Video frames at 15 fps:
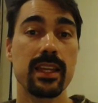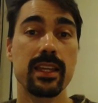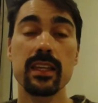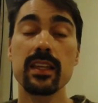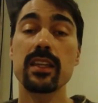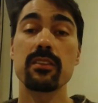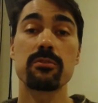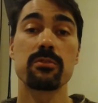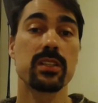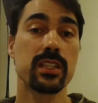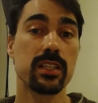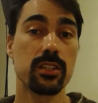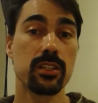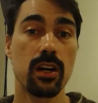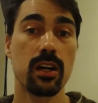can get really
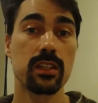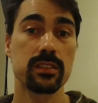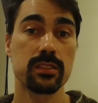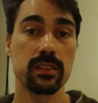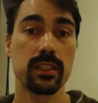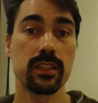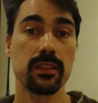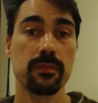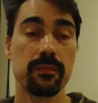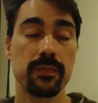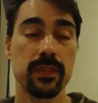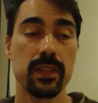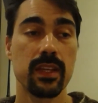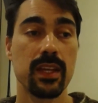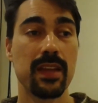costly.
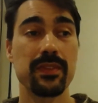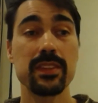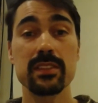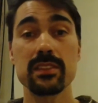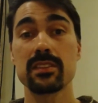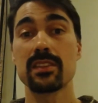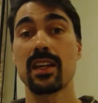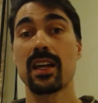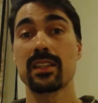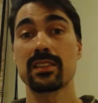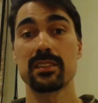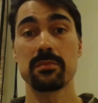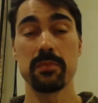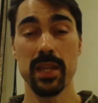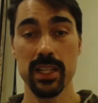And this is not
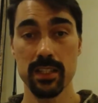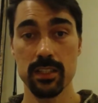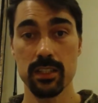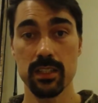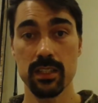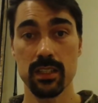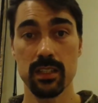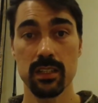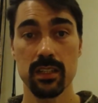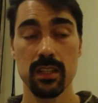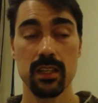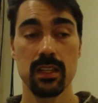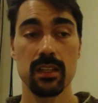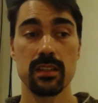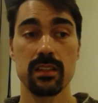to mention
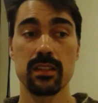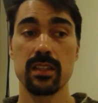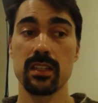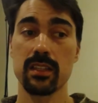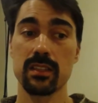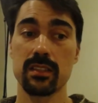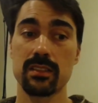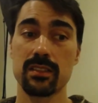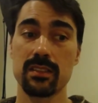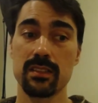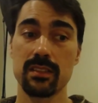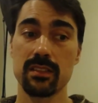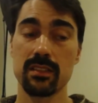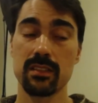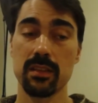the
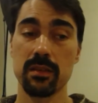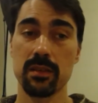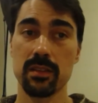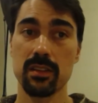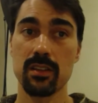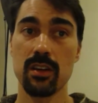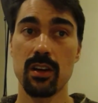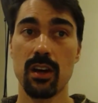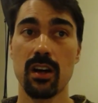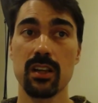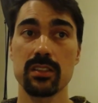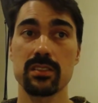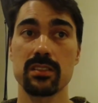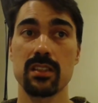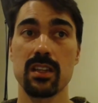
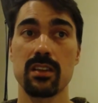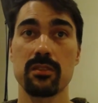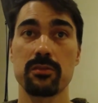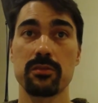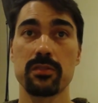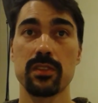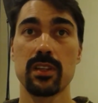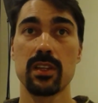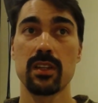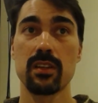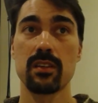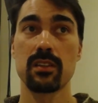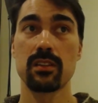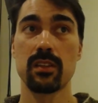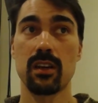cost of
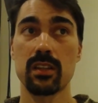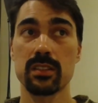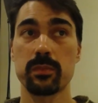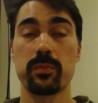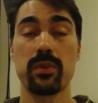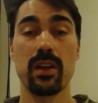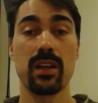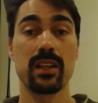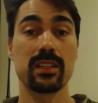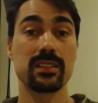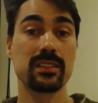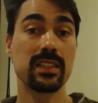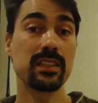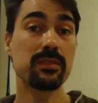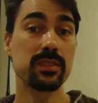lost
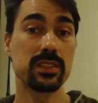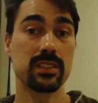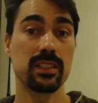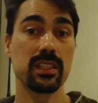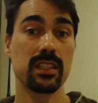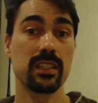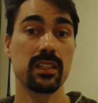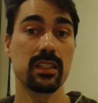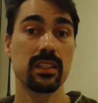productivity,